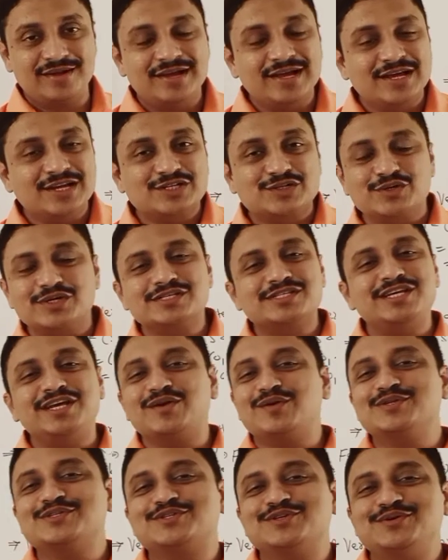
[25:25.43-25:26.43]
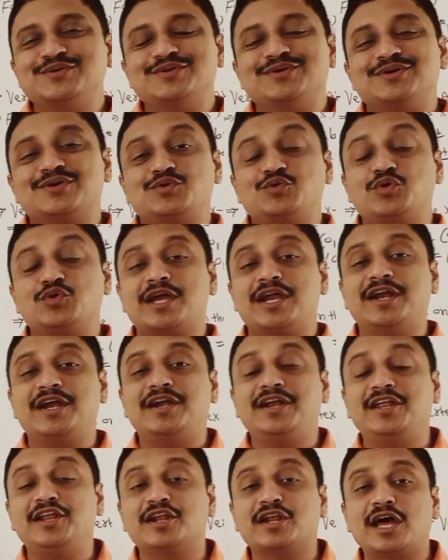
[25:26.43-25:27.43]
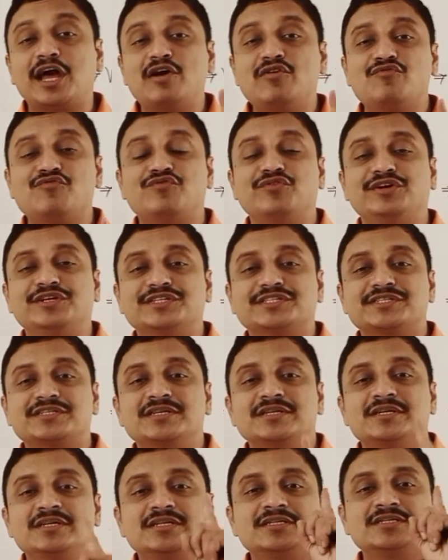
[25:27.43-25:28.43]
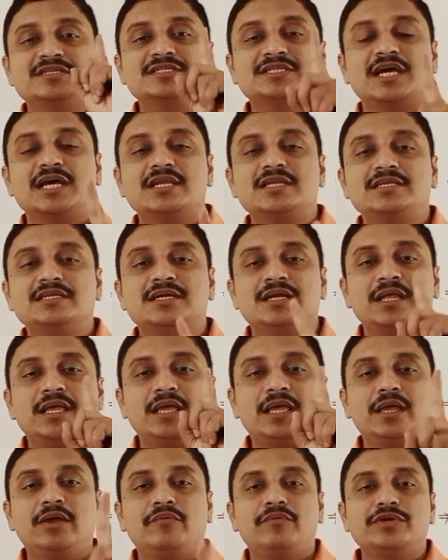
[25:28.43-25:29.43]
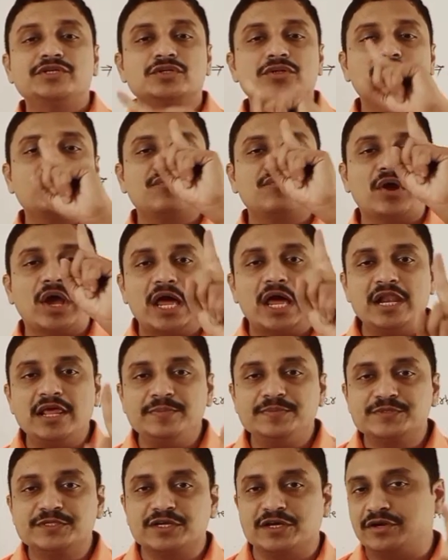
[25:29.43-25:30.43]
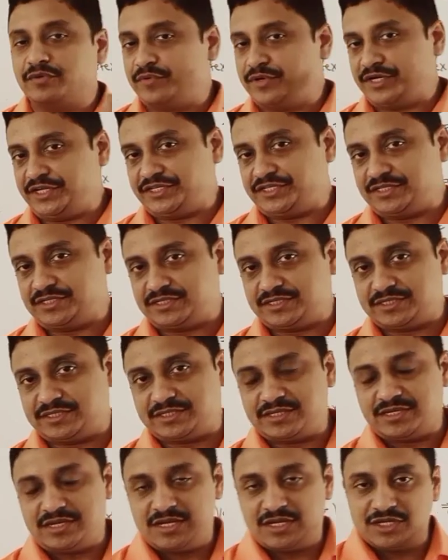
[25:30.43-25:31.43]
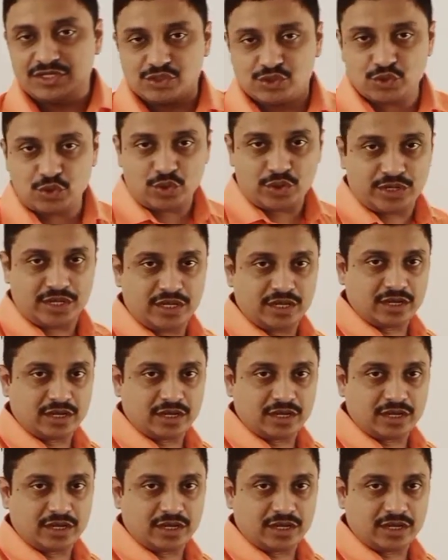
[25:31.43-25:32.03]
Students, here also you can derive first standard equation of ellipse conversions. So here